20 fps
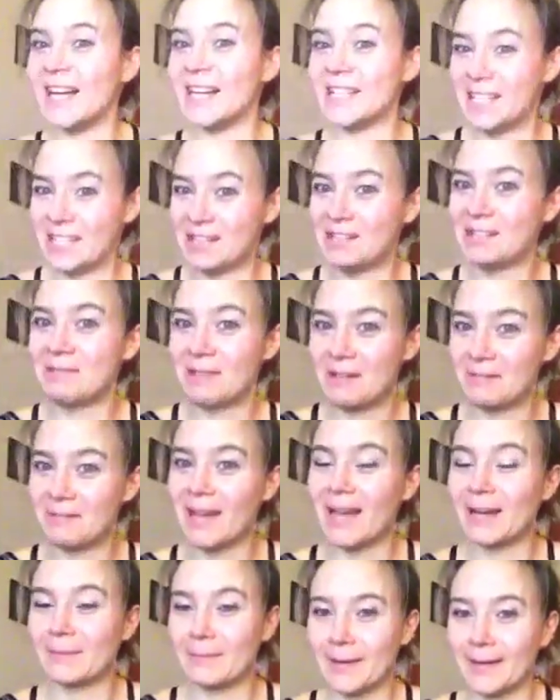to use my
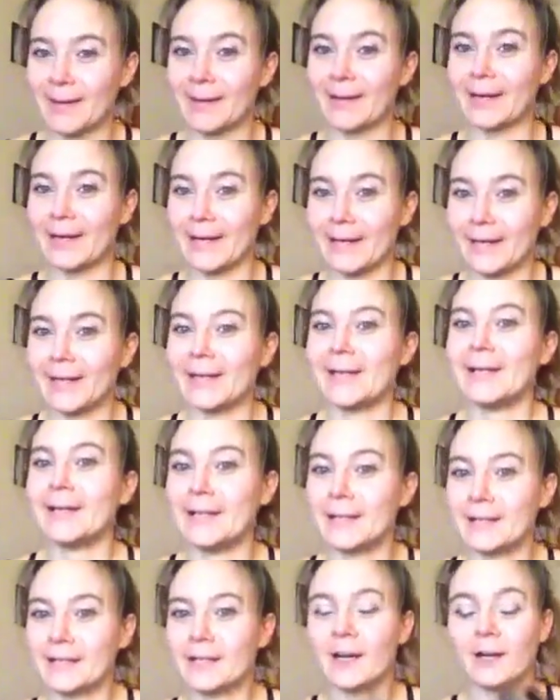BlackBerry.
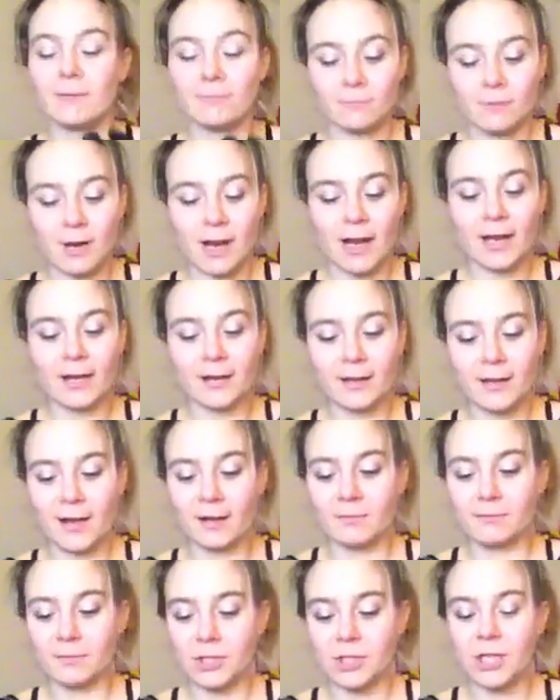Come rain,
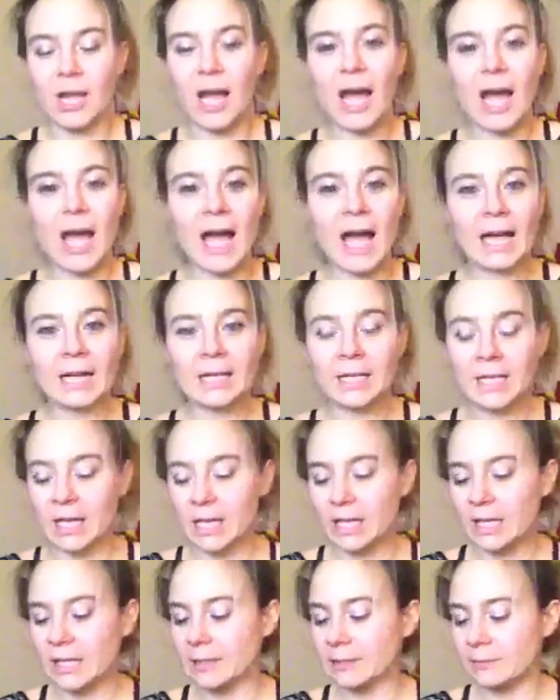come shine,
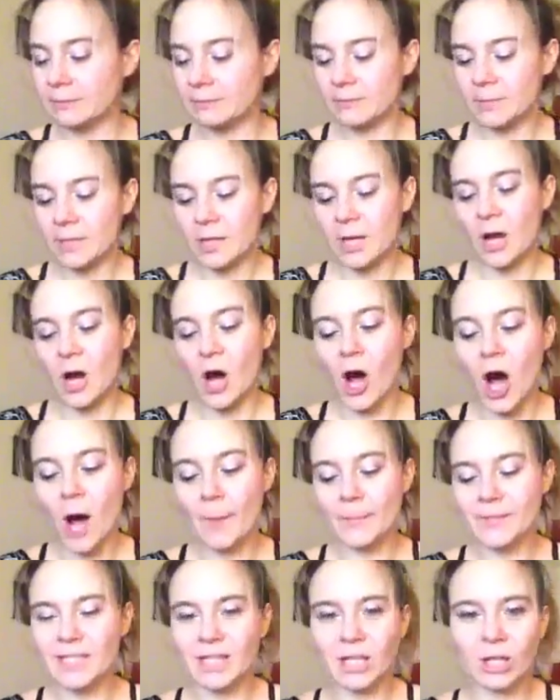come
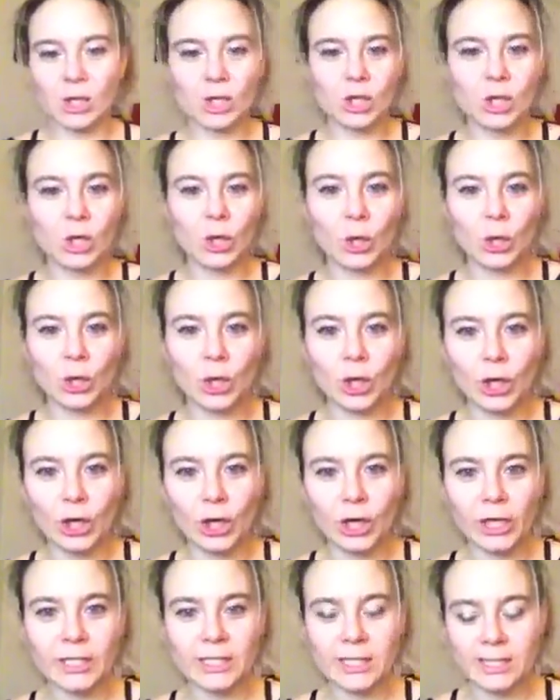obstacle
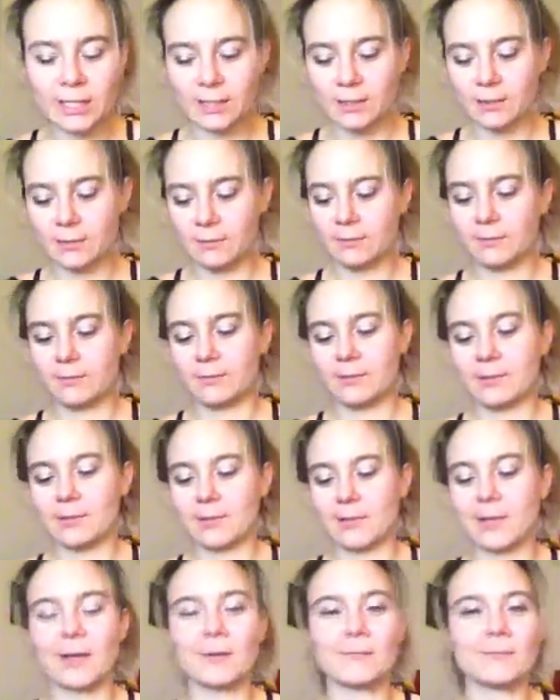course,
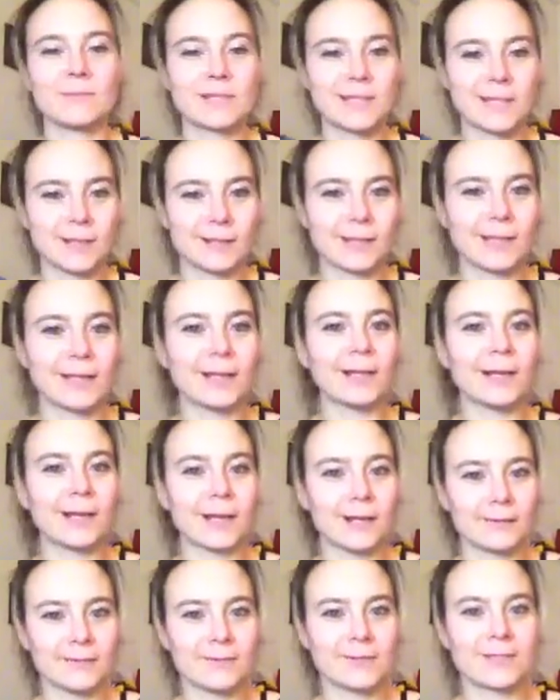come silky
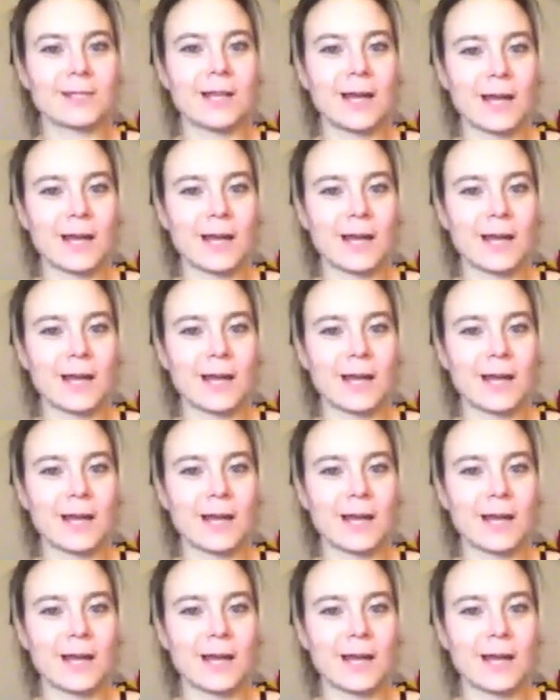gloves.